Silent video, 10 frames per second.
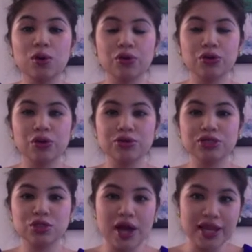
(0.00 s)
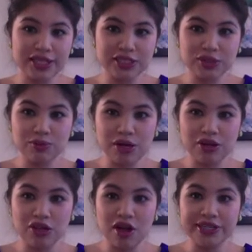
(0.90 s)
throws a Twilight Zone
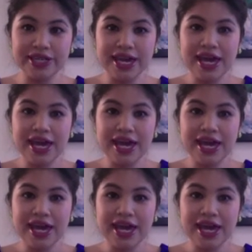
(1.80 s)
marathon.